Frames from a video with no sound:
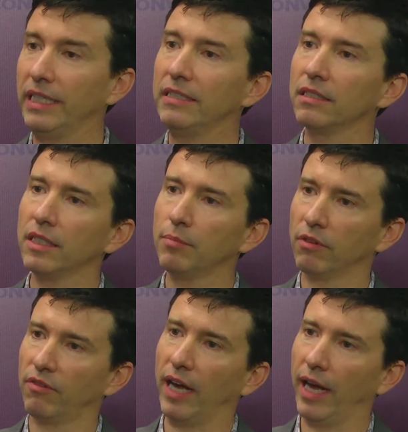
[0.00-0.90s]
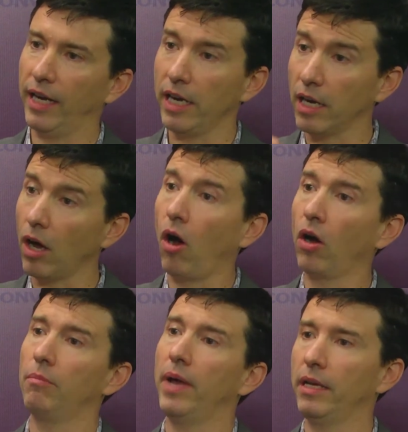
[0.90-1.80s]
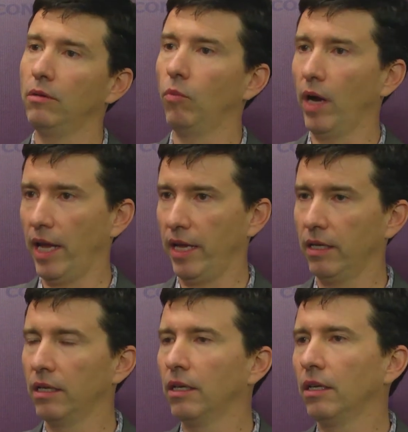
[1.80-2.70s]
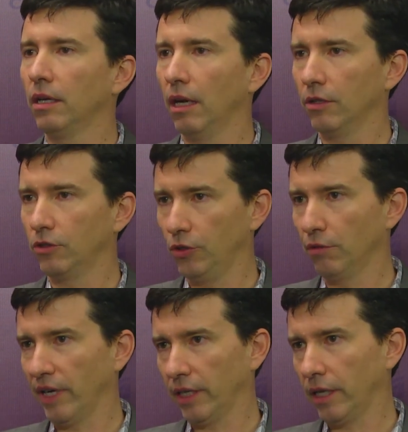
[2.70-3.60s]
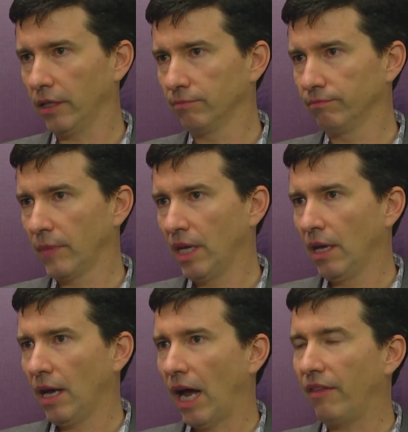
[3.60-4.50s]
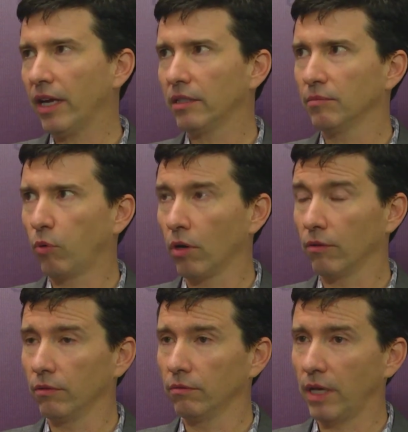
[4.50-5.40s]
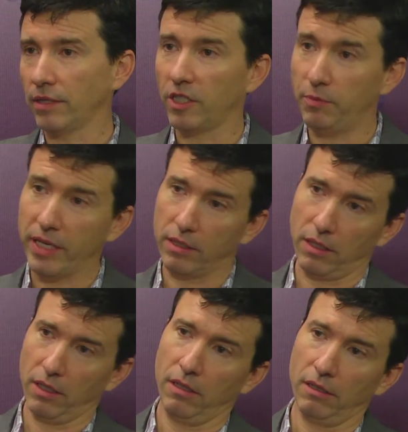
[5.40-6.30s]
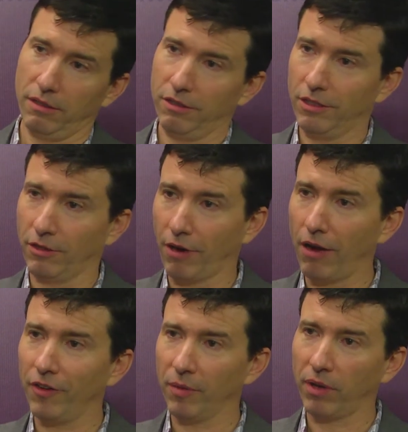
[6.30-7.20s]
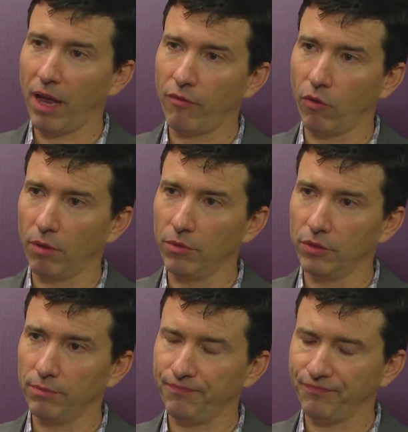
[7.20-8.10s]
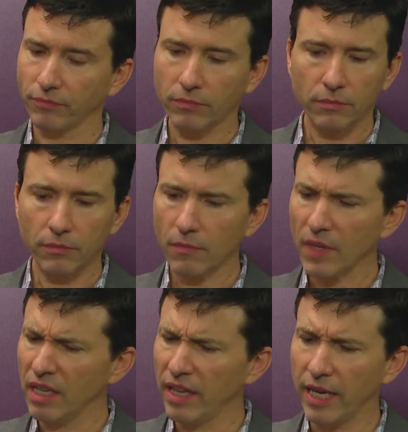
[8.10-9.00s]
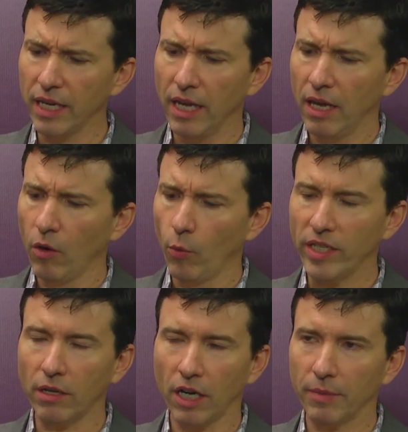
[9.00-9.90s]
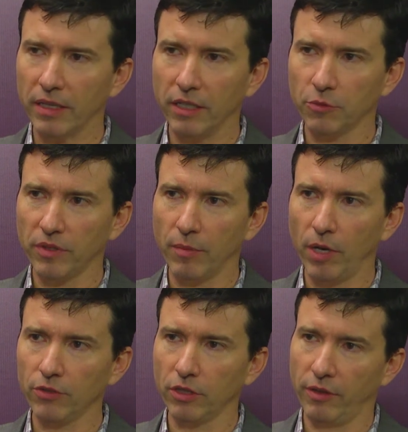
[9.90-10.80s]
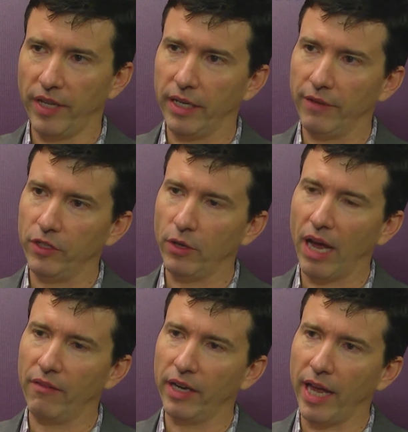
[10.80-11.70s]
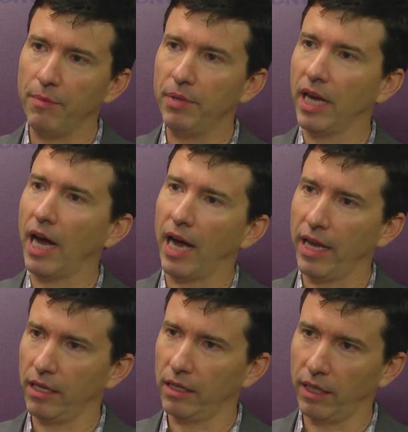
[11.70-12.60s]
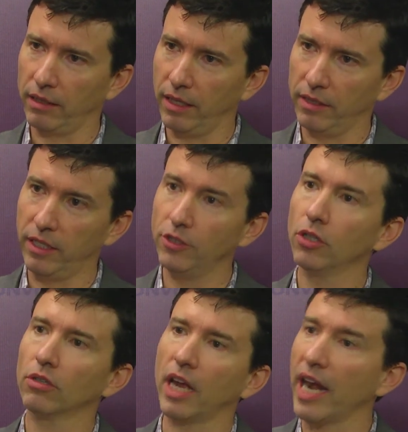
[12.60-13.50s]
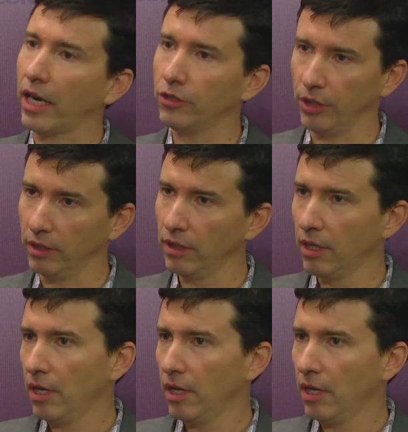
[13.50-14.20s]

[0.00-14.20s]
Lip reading: easily provide in an automated way to the regulator. I think it's important, as I speak to the crowdfunding platforms, that we talk about this with them also, that if you have an API, a digital connection